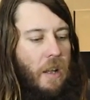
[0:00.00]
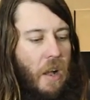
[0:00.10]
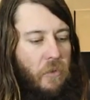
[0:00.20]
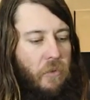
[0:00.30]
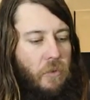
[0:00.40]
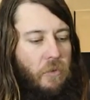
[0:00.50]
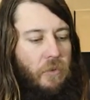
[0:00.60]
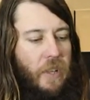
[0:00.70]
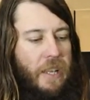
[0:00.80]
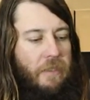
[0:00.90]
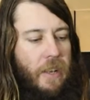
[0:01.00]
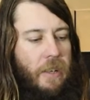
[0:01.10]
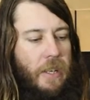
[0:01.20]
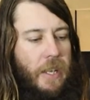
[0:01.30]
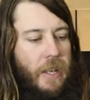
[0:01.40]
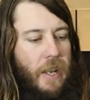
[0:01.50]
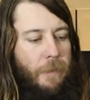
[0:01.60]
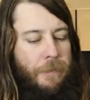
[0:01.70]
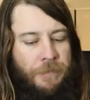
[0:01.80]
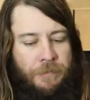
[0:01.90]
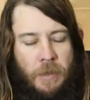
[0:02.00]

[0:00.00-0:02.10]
a full flavour. It's